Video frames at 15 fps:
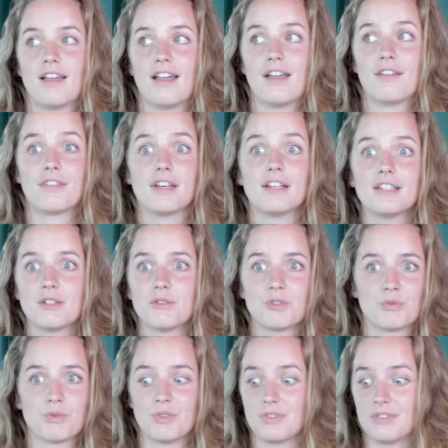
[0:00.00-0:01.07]
And then I
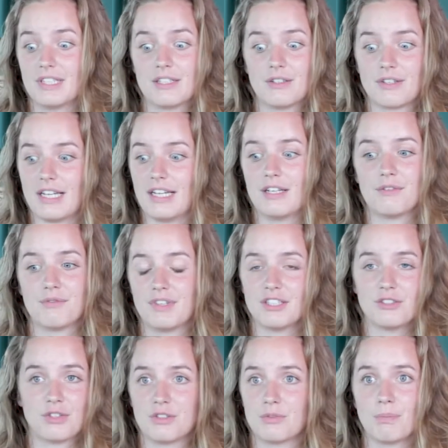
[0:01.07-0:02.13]
was wondering, okay, if
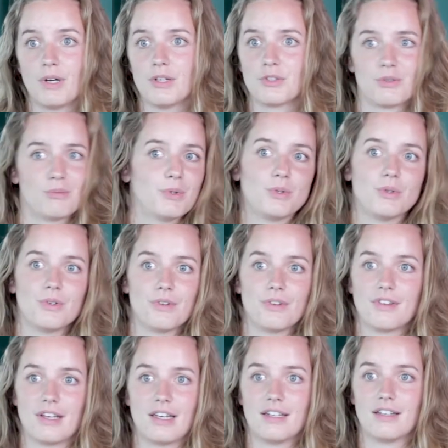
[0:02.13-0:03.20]
this is possible,
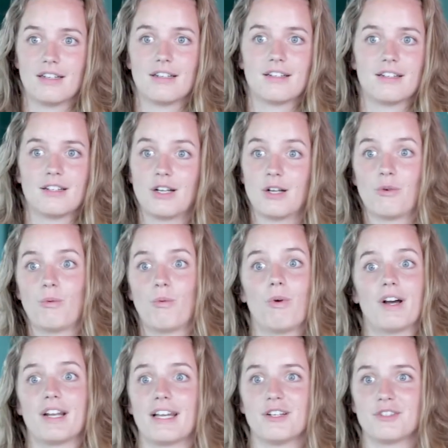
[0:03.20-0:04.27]
then
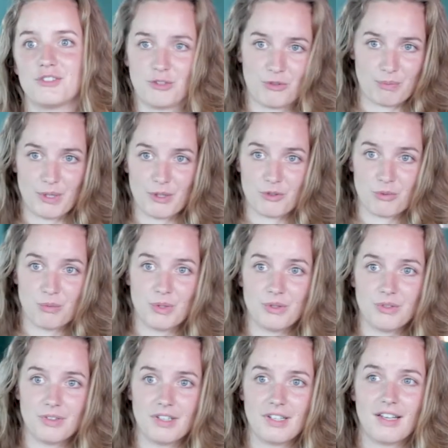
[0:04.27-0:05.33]
what else is
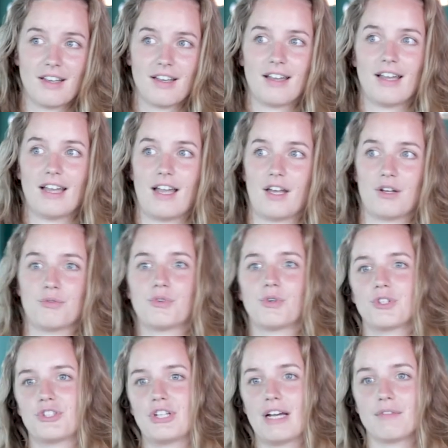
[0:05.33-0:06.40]
possible? And of
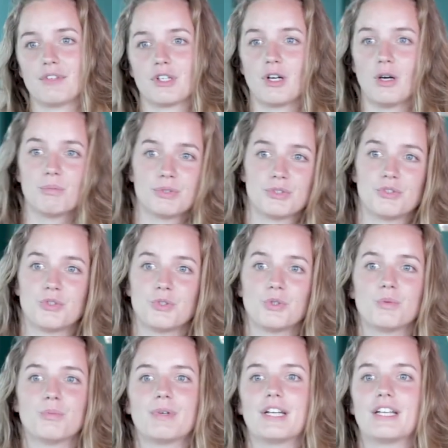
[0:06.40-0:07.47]
course, you have the cup of
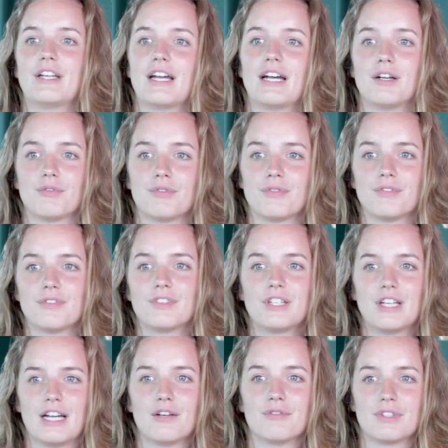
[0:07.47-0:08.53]
soup, and you have
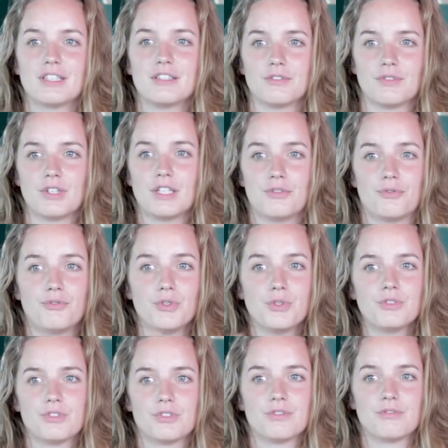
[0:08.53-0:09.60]
in the
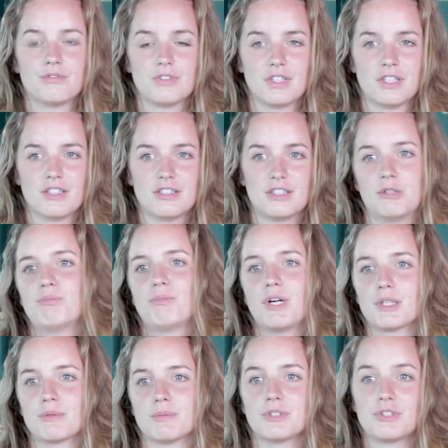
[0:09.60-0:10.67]
food
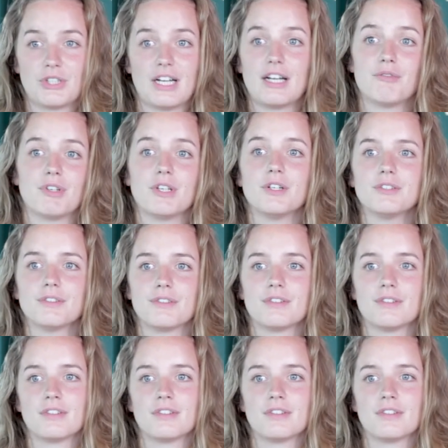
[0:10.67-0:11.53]
department you have a lot.